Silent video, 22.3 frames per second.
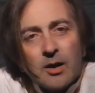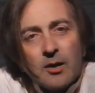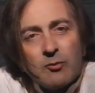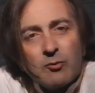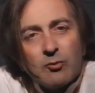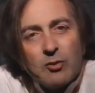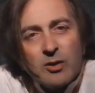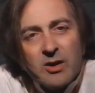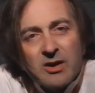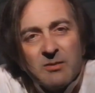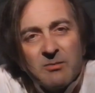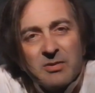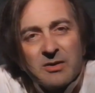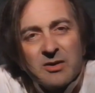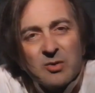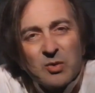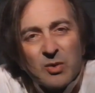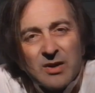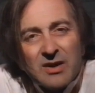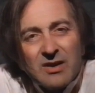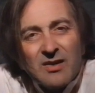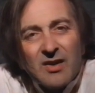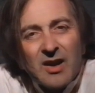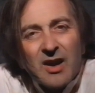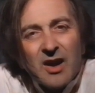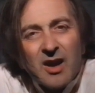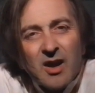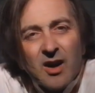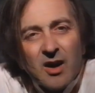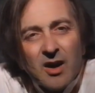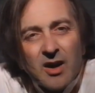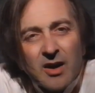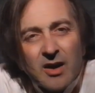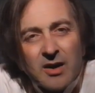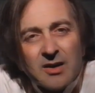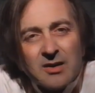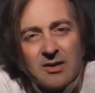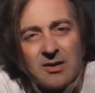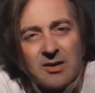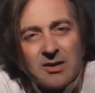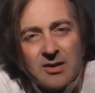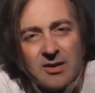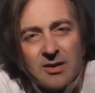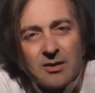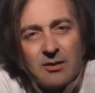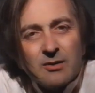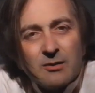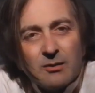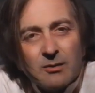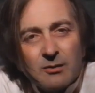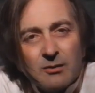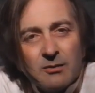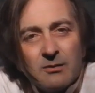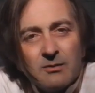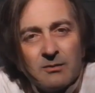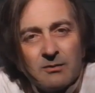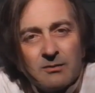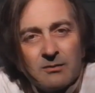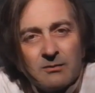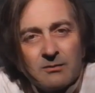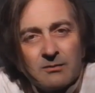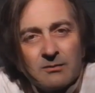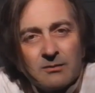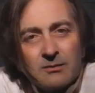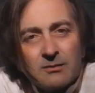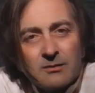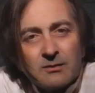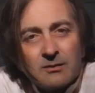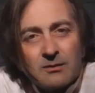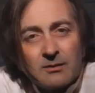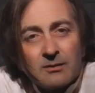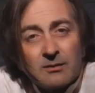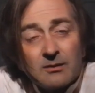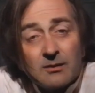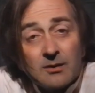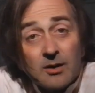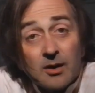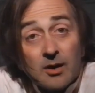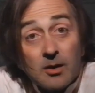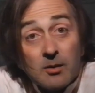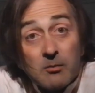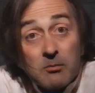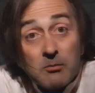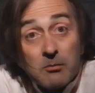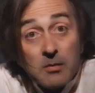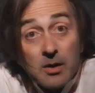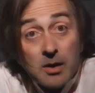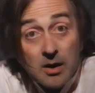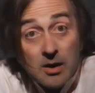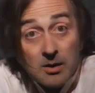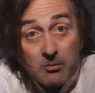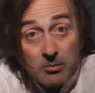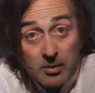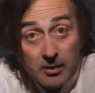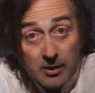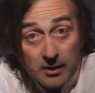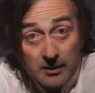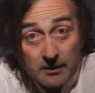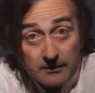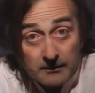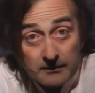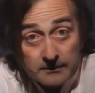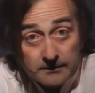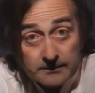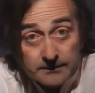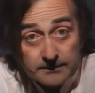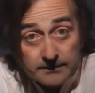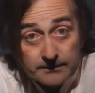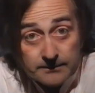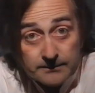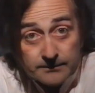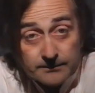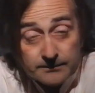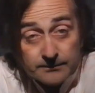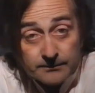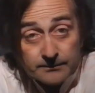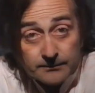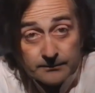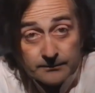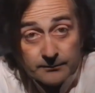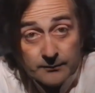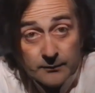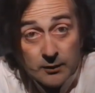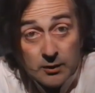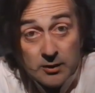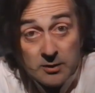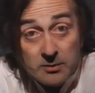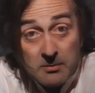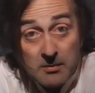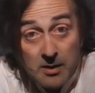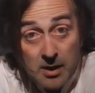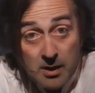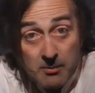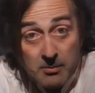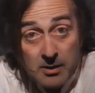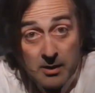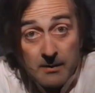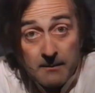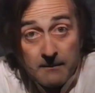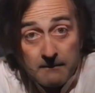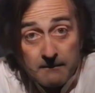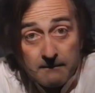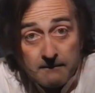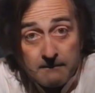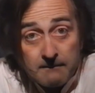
And read between the lines too. And maybe, just maybe,